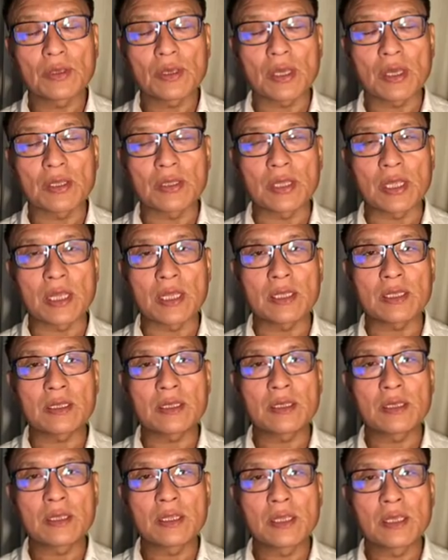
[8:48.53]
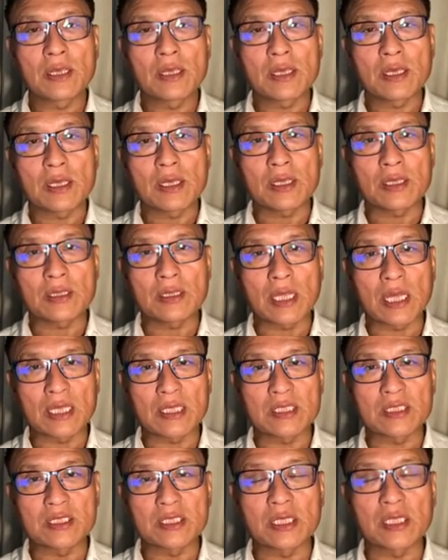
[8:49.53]
And then in
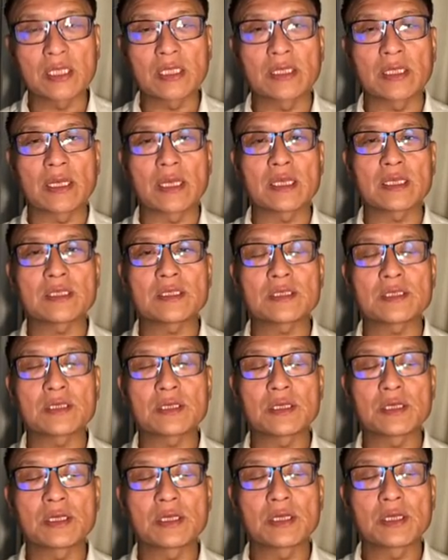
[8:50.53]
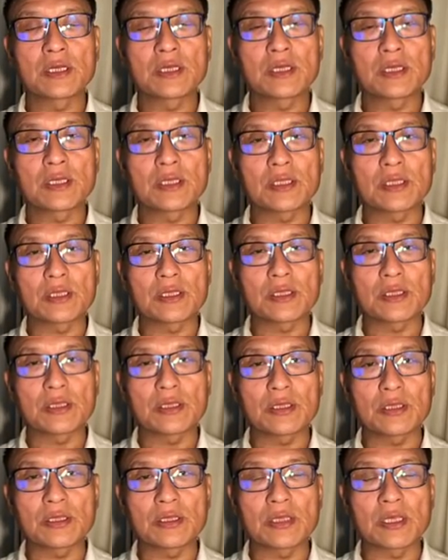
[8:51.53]
that stillness,
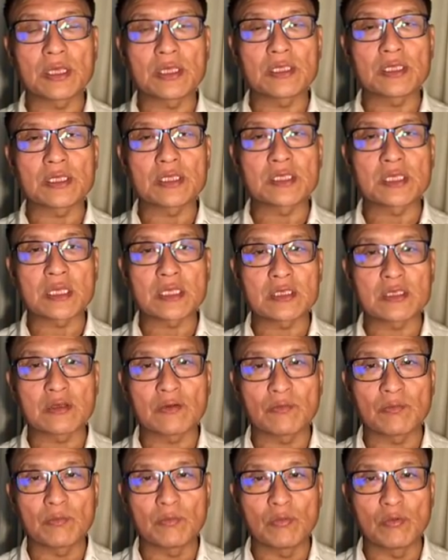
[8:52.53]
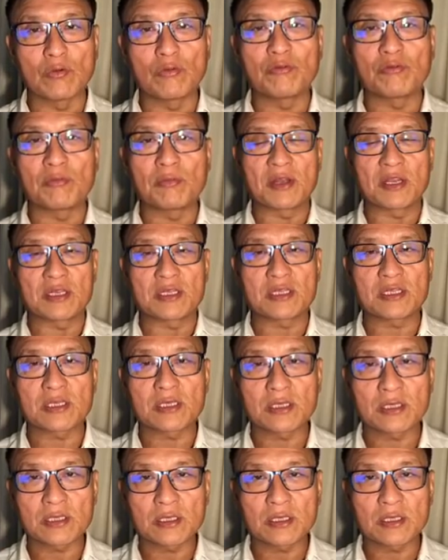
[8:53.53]
there is a sense of movement.